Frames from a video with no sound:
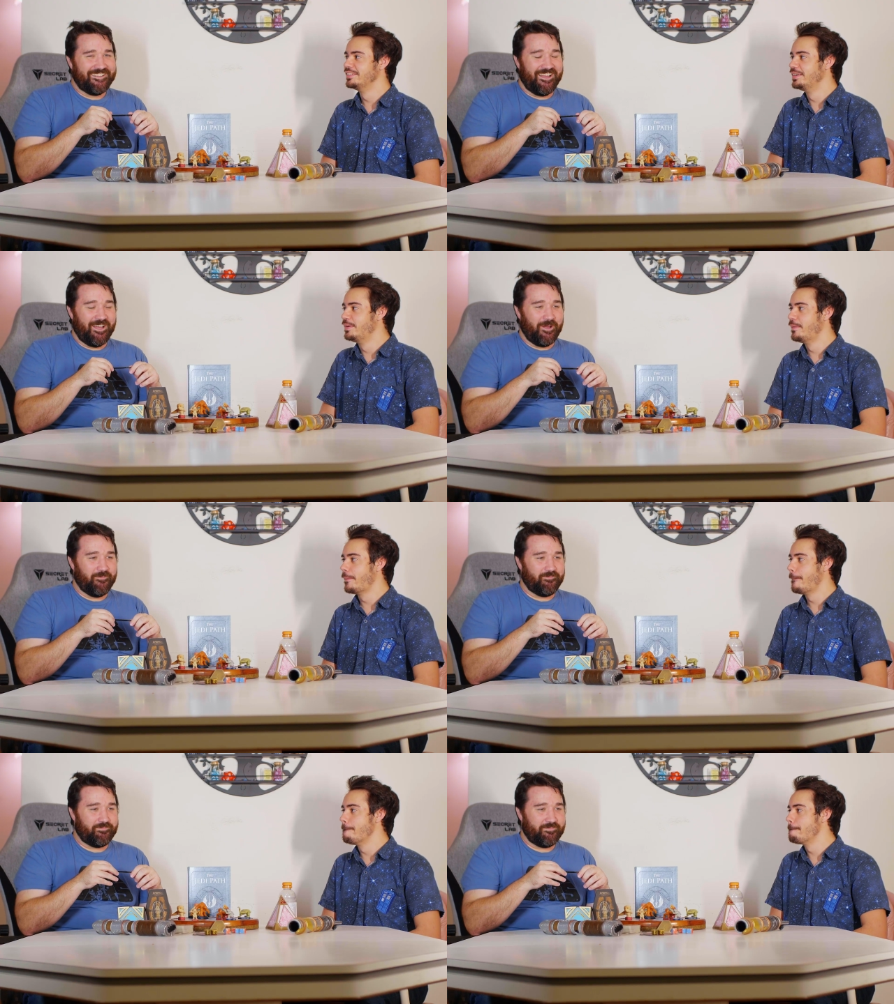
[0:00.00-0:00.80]

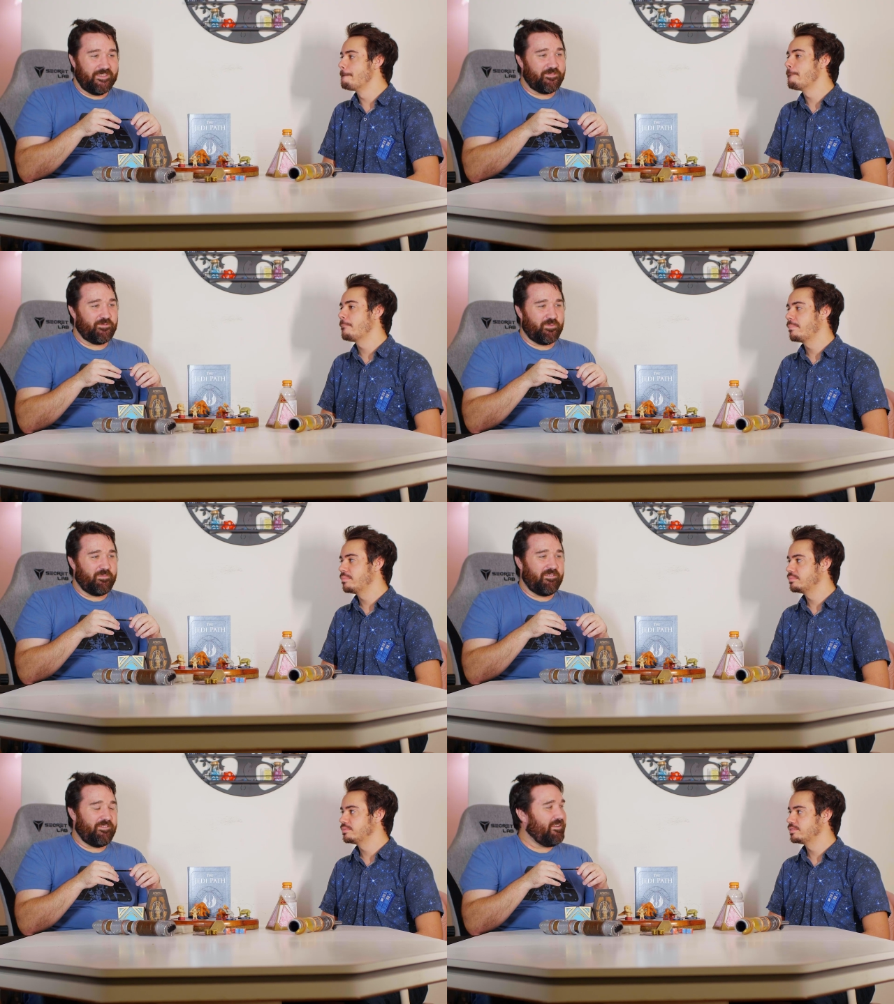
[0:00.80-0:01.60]
Speaker 1: Um, this was one of
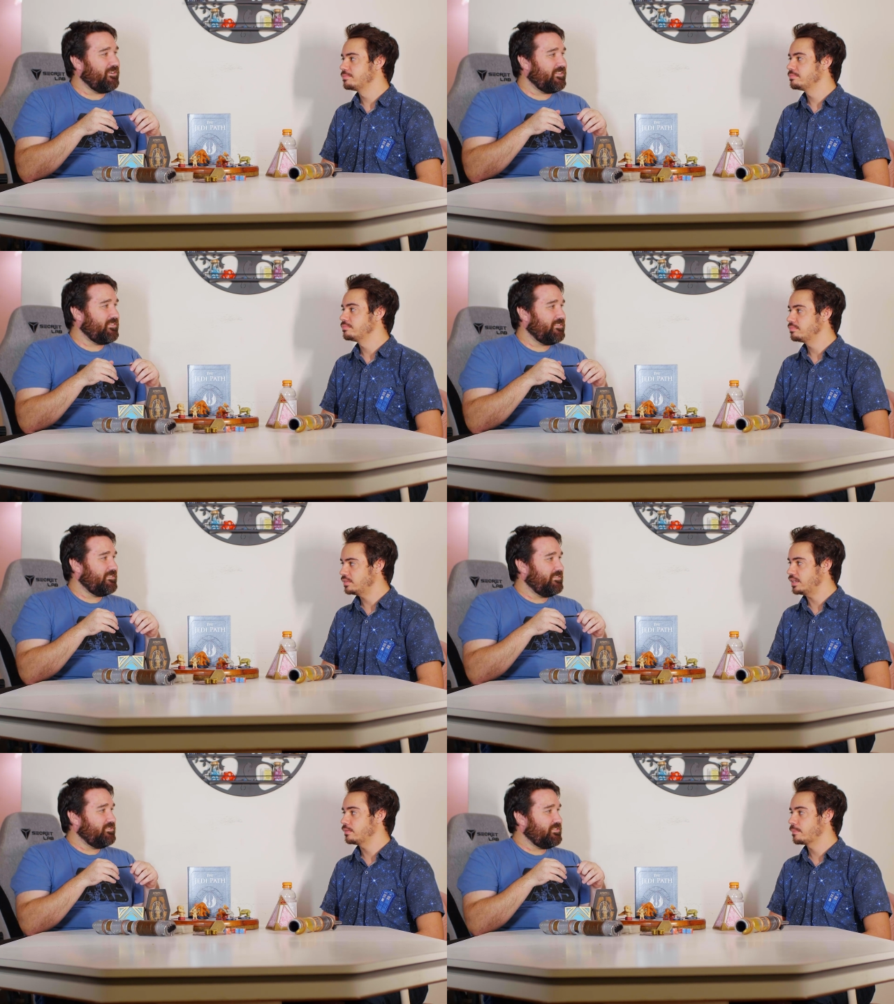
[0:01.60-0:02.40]
my favorites.
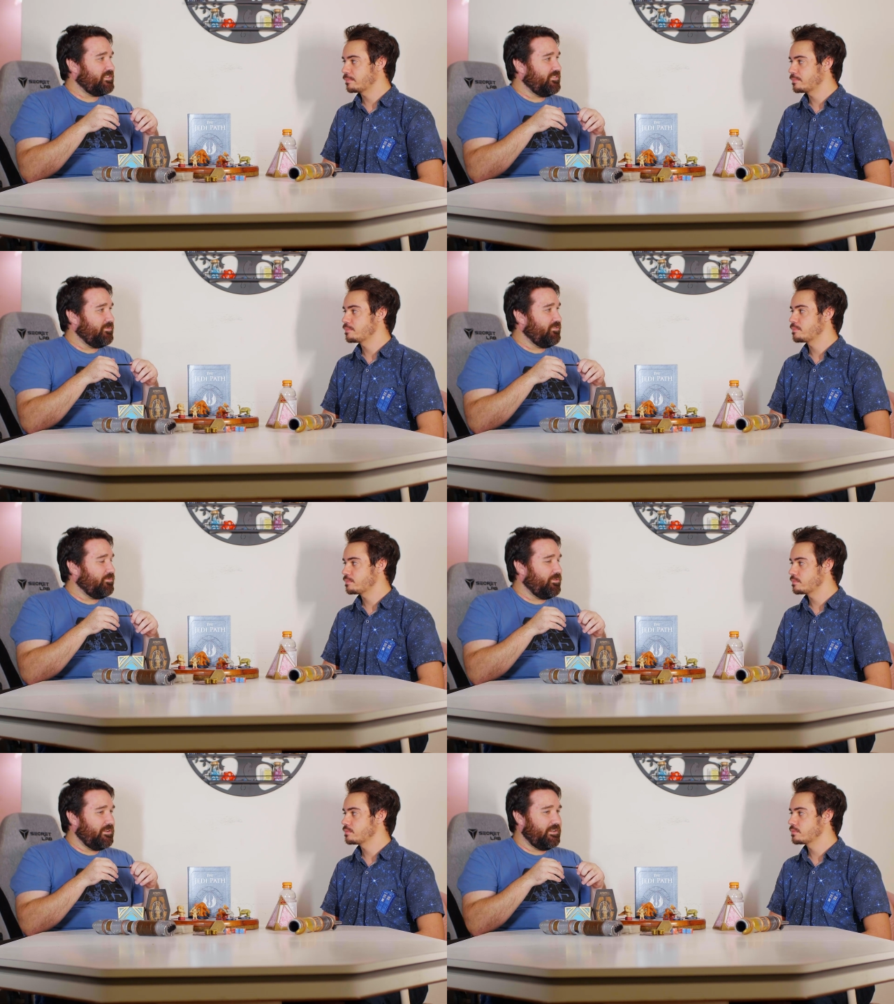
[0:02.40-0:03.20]
Yeah. Just because it was the
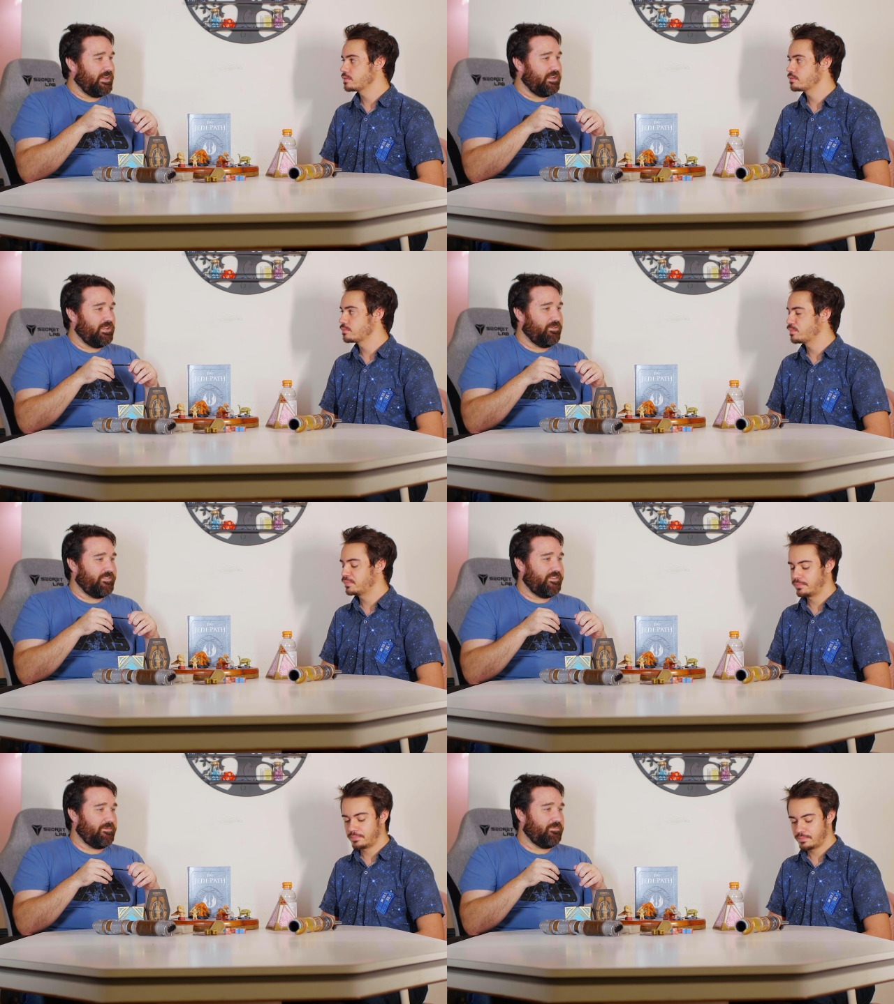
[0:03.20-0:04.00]
one I don't know. It
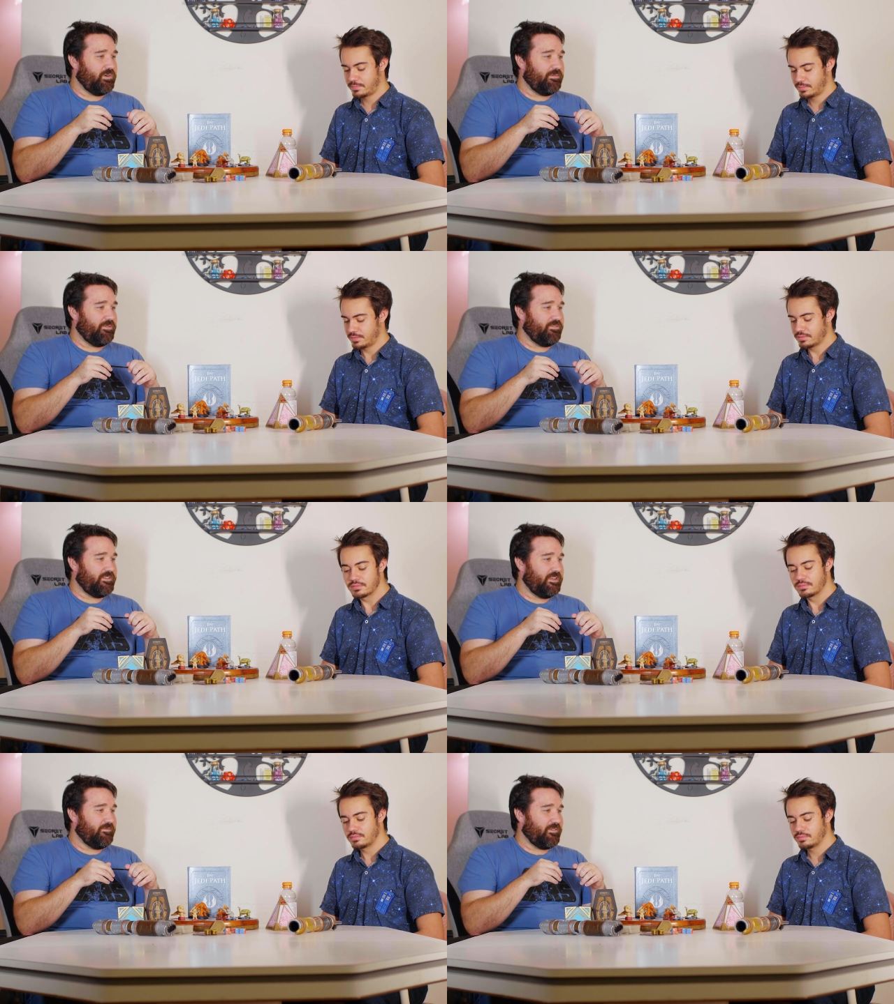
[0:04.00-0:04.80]
seemed more most
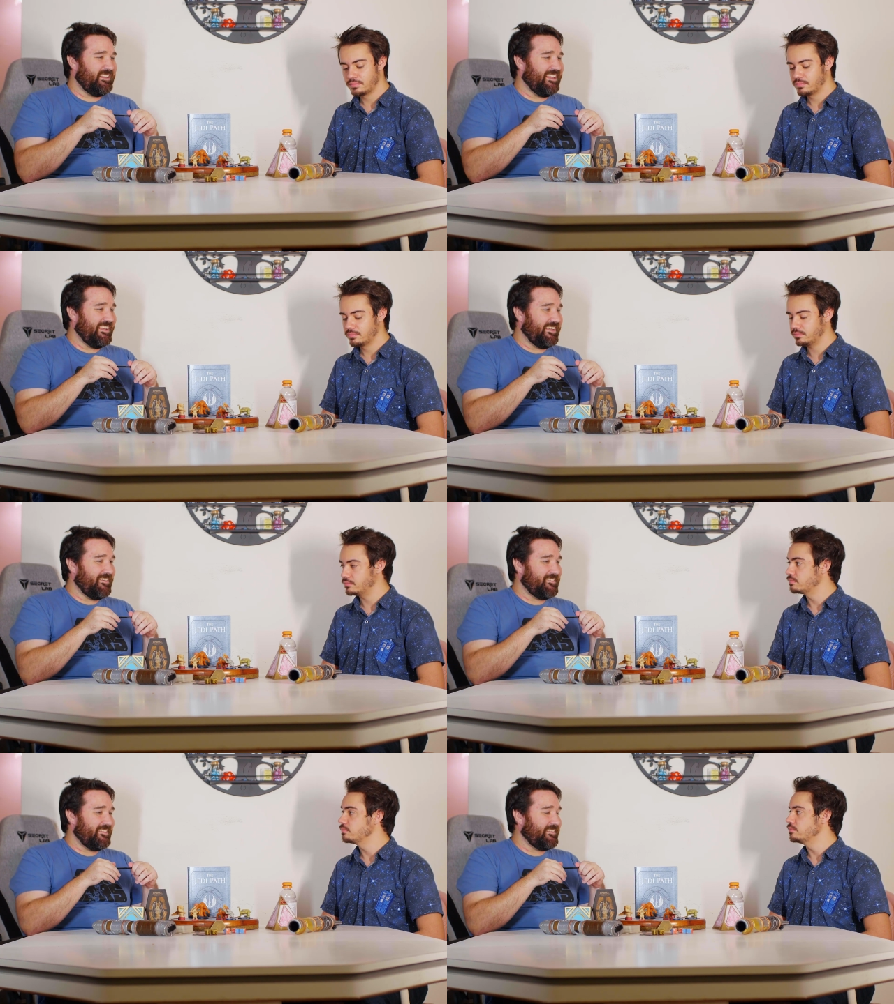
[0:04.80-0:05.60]
kid friendly, I
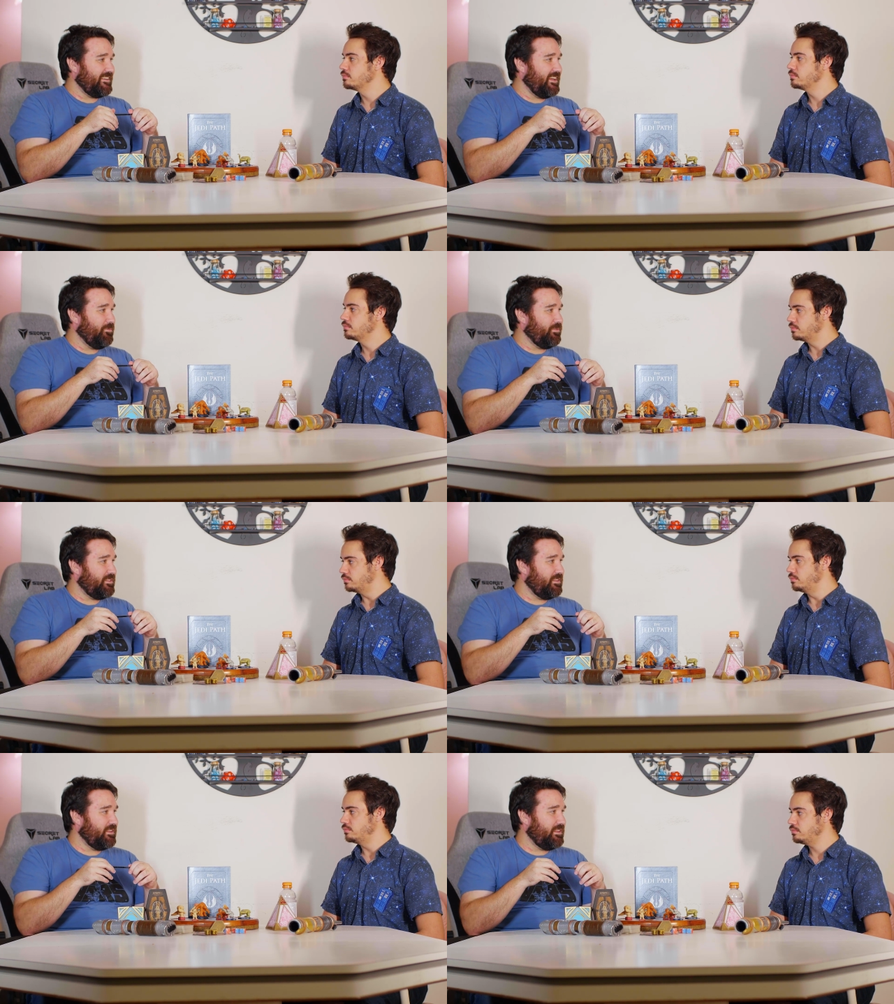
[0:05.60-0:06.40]
guess, at the time with
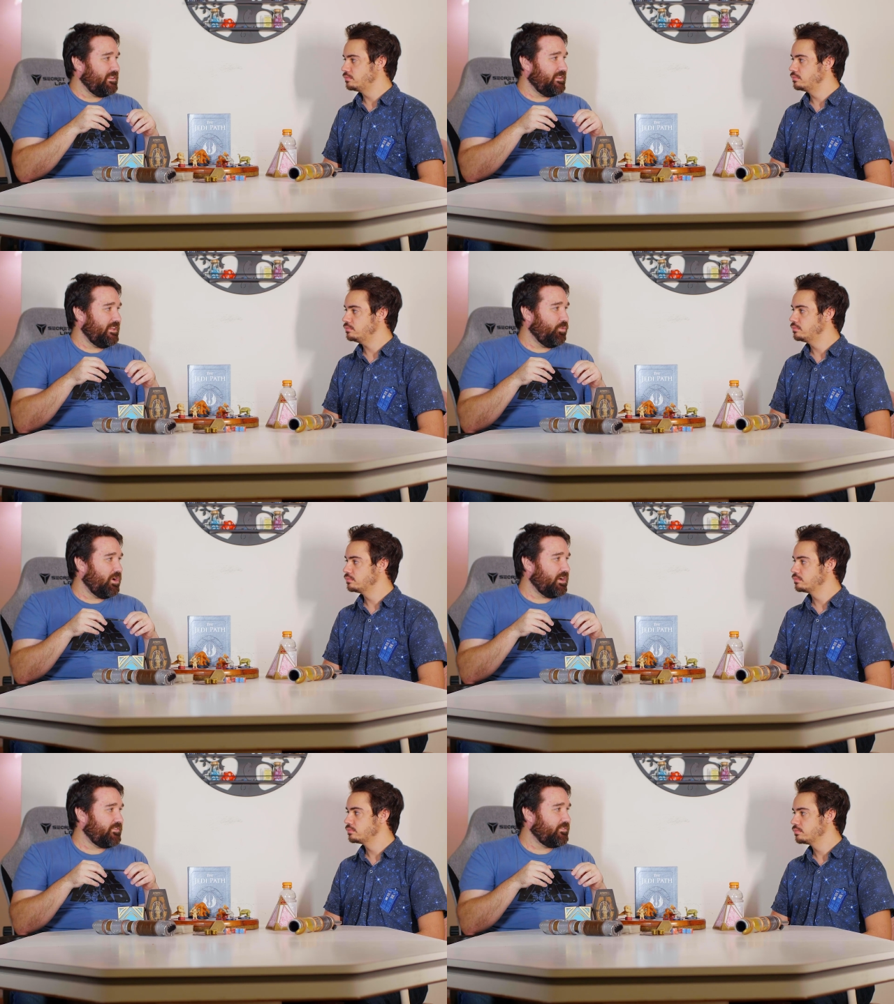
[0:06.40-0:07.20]
the the
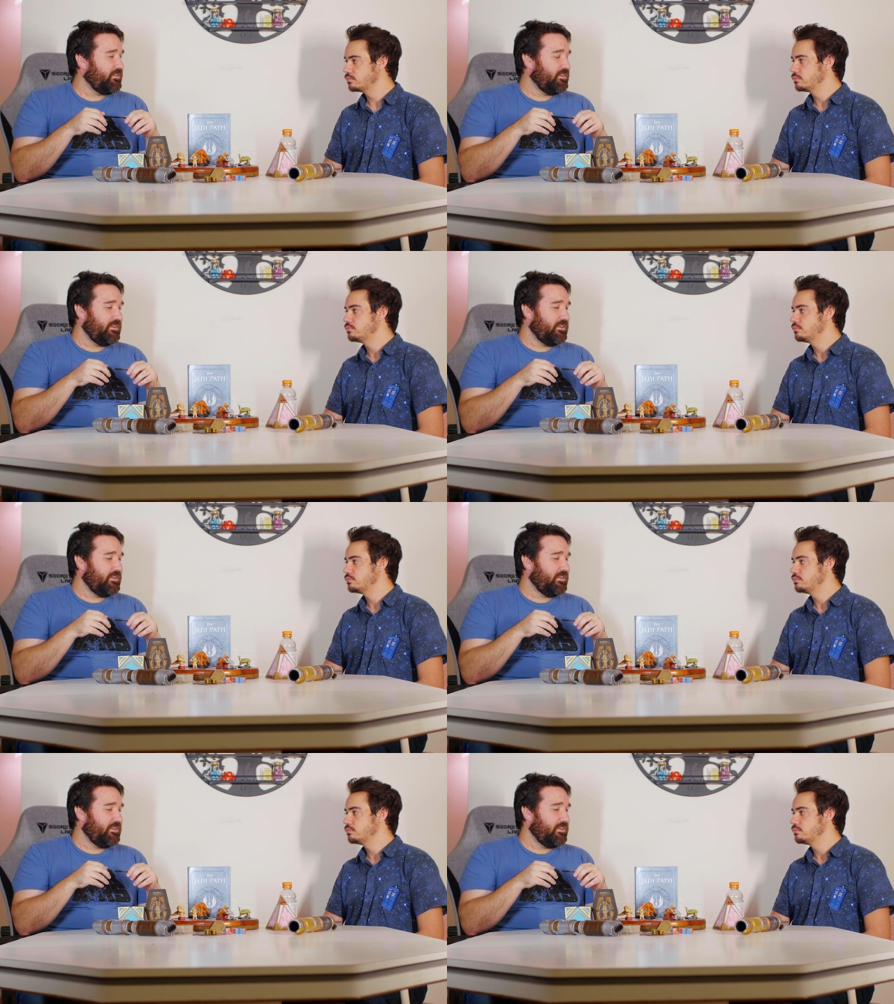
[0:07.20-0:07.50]
Ewoks,